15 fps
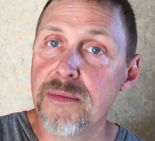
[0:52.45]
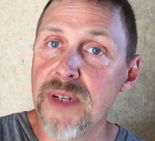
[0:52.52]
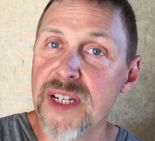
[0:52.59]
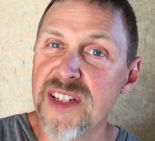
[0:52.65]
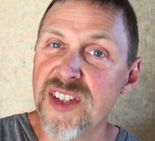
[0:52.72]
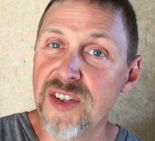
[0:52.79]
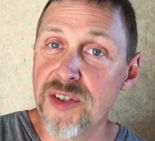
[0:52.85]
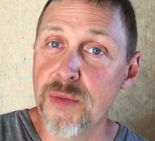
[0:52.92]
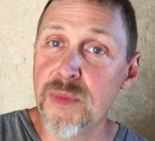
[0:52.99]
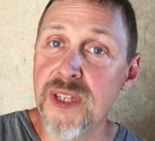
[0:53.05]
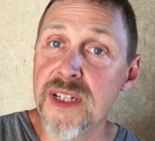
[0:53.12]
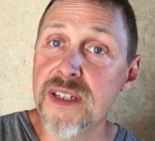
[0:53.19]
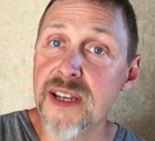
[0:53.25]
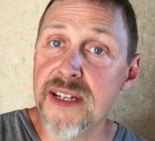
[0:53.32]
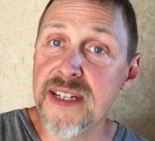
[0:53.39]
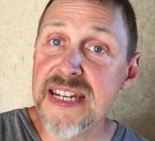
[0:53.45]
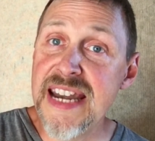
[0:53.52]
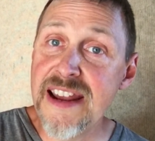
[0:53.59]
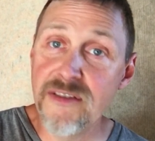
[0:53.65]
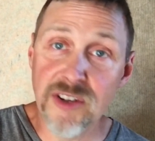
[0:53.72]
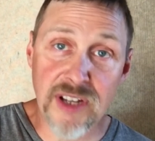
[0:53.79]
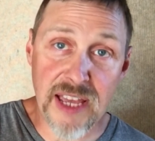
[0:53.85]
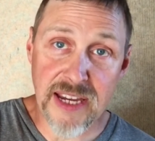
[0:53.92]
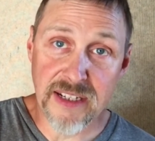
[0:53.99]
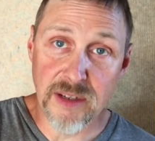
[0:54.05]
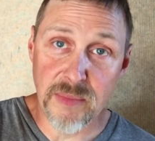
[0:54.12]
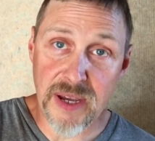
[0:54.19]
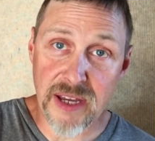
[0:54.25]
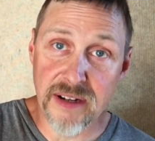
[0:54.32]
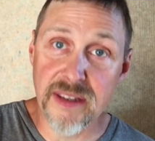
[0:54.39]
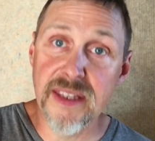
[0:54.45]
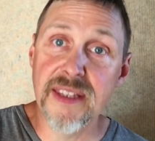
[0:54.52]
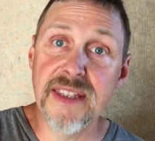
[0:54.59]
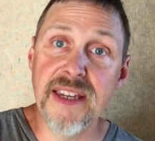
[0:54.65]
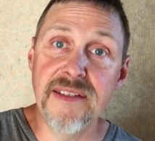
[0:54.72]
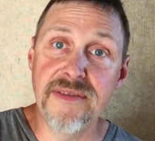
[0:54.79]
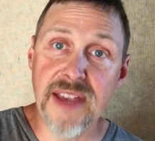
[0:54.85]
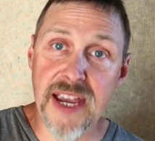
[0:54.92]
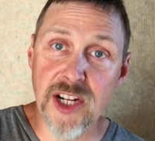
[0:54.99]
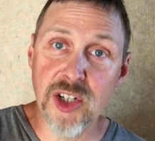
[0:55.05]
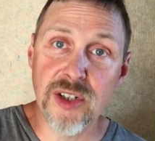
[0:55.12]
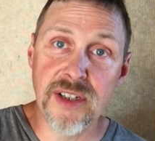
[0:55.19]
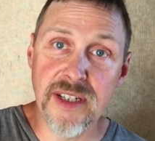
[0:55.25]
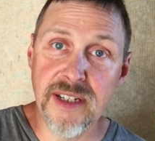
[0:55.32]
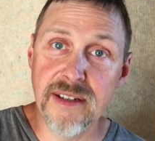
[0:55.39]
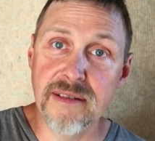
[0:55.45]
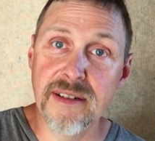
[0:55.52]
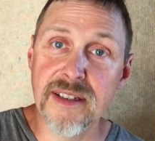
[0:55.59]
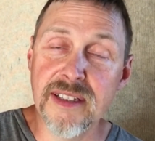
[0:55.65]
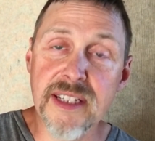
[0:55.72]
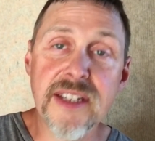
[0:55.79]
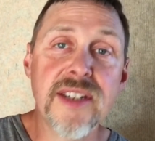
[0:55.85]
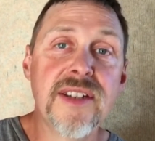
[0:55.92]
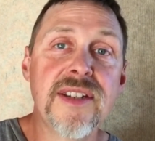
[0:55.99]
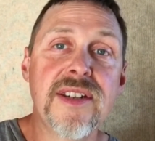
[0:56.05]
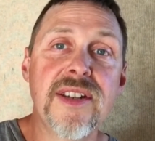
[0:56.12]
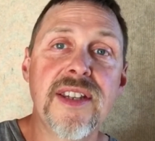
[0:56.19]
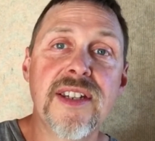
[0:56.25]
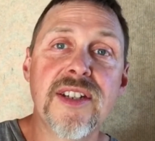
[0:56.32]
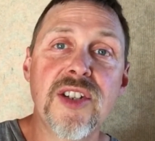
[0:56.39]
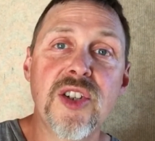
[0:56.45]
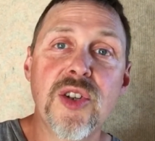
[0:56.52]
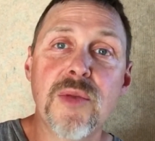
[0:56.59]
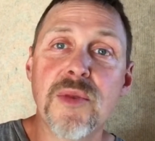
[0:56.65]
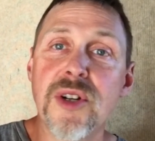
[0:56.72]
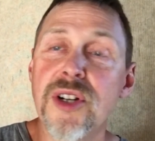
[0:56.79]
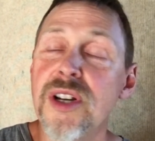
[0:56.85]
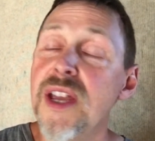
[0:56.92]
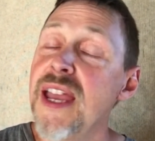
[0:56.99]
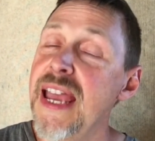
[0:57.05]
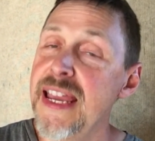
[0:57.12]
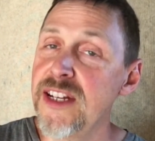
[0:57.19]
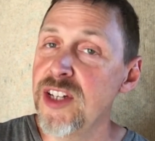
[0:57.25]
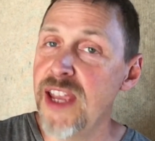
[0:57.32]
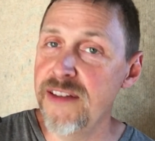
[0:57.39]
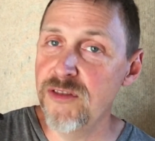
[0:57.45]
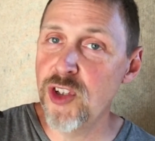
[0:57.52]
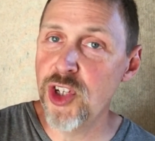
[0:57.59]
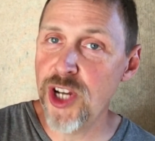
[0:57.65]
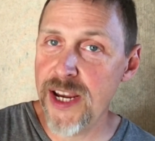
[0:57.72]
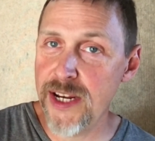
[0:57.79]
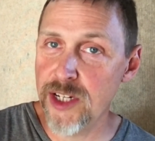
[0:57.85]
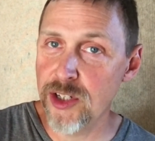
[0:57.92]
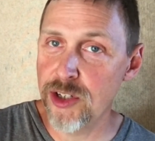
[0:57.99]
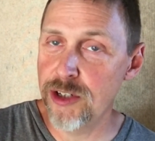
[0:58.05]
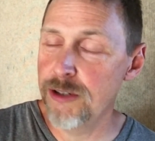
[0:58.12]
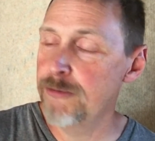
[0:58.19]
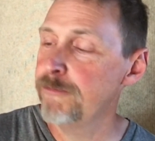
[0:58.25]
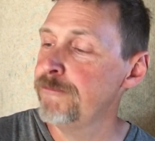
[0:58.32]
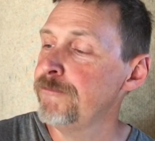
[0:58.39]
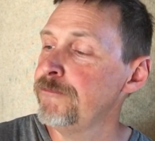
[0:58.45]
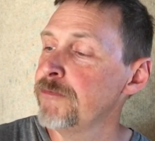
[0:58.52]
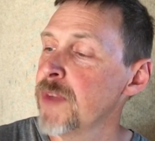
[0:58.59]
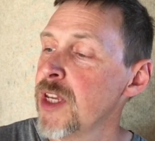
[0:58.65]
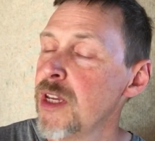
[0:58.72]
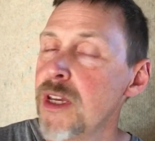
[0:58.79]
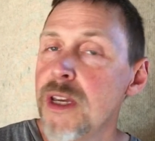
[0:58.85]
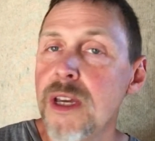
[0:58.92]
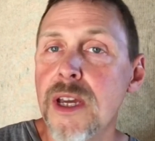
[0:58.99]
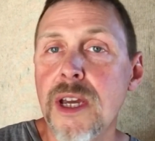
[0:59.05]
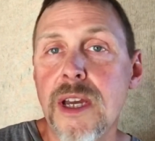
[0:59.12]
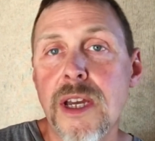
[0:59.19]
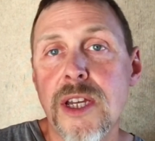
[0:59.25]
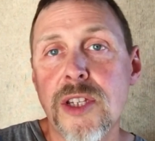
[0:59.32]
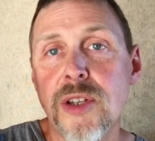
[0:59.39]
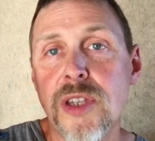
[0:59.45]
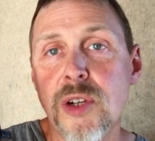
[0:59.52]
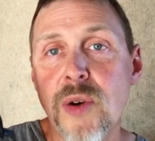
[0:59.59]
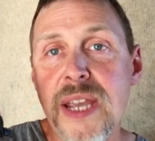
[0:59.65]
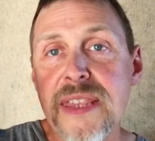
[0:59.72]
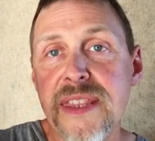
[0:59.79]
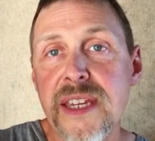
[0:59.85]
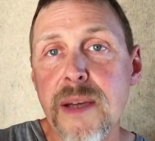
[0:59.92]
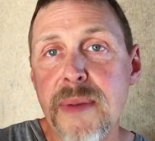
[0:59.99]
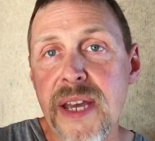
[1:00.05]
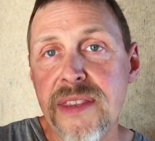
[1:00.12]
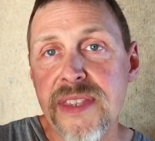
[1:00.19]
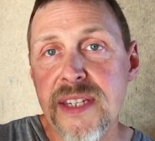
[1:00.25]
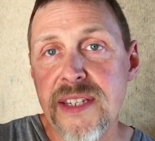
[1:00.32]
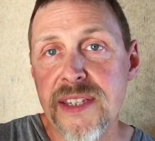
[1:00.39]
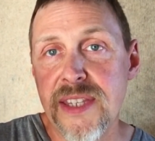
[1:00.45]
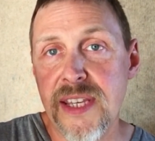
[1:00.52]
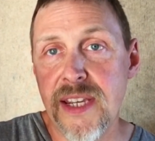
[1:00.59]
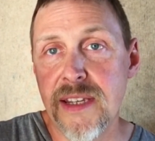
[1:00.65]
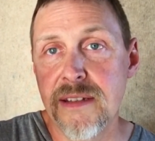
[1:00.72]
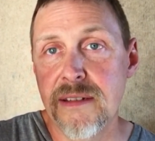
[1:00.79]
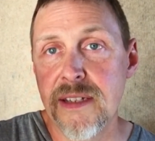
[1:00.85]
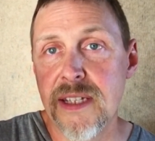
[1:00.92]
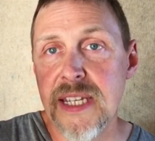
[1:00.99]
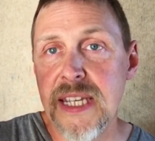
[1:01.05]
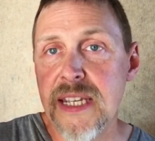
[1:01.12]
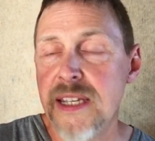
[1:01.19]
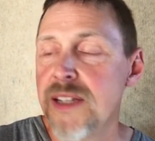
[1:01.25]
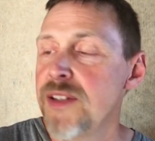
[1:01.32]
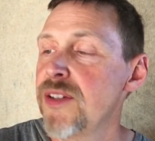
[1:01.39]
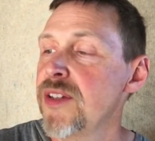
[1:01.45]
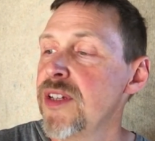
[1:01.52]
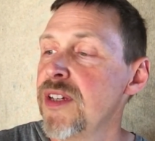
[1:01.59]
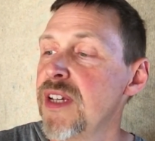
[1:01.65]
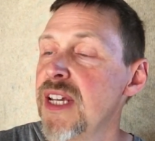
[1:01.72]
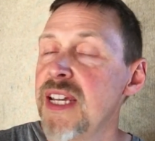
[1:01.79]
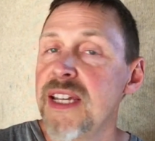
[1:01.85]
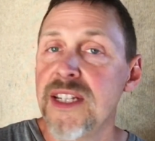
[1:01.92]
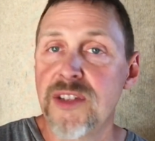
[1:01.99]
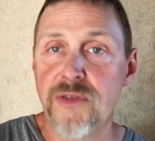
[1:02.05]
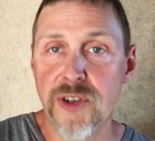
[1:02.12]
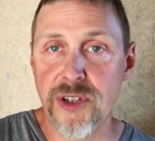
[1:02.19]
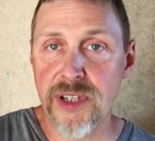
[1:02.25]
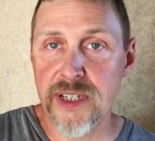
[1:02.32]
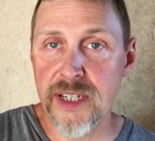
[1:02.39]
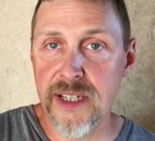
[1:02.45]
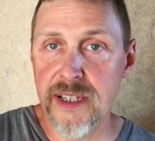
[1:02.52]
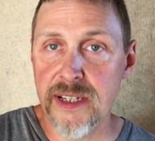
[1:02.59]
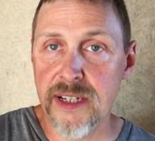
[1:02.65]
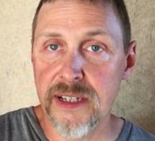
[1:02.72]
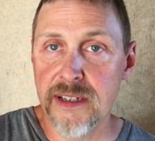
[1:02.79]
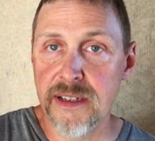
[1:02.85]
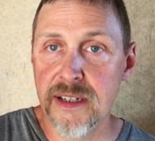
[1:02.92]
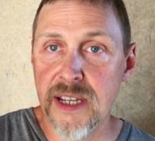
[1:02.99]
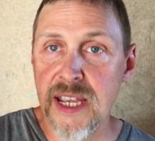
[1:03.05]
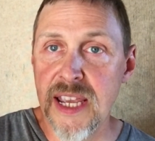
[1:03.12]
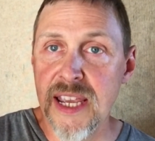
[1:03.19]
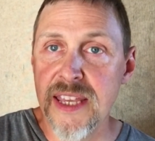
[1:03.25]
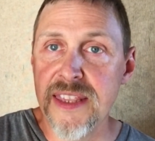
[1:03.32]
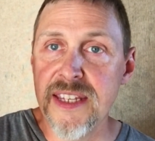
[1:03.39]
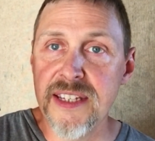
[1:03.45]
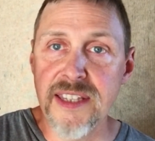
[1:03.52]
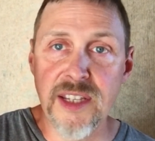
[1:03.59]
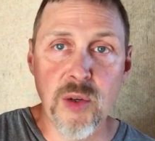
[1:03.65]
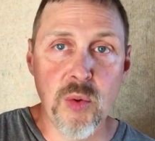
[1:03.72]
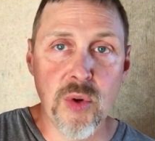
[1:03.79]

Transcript: because there's some things I'd never liked about it that they've actually listened to the consumer and have changed. So the great thing about this thing is its versatility. This thing